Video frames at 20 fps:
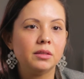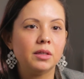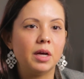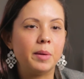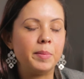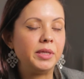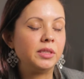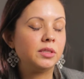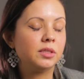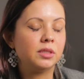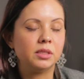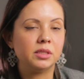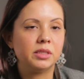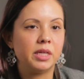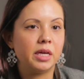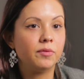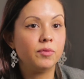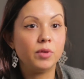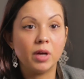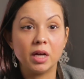I mean, to this
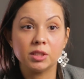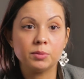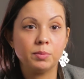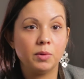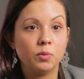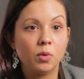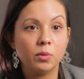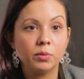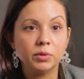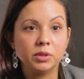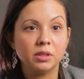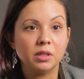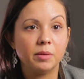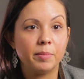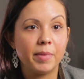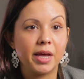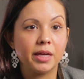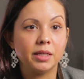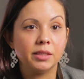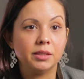day, if you ask me what was in the
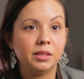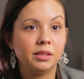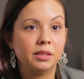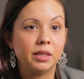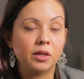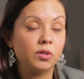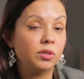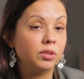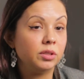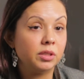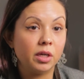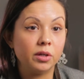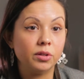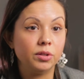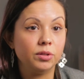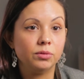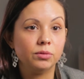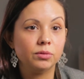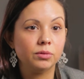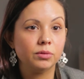magazine, I couldn't tell
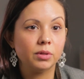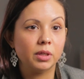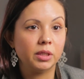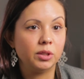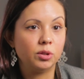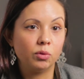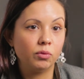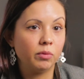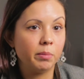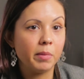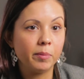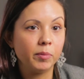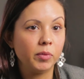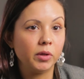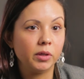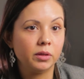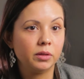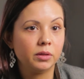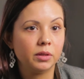you. I don't remember.